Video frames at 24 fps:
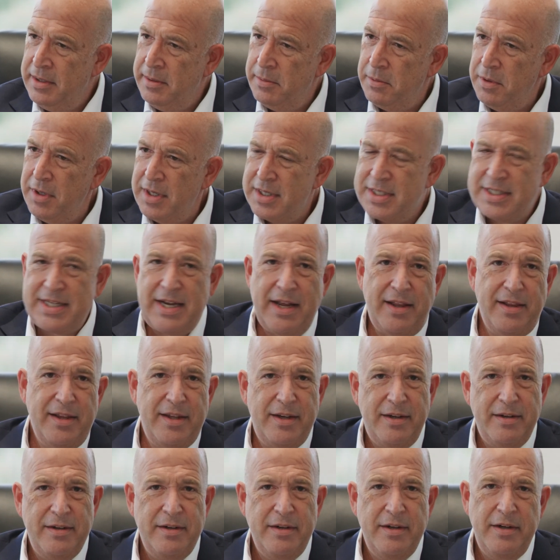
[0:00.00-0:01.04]
I'm going to sell it.
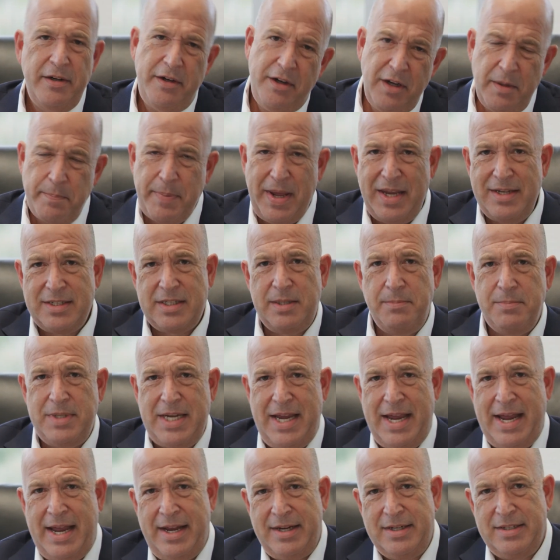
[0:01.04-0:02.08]
I'm going to pay some
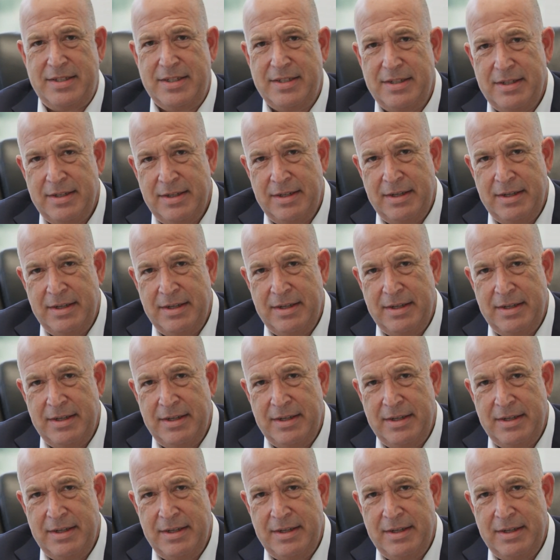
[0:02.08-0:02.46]
tax.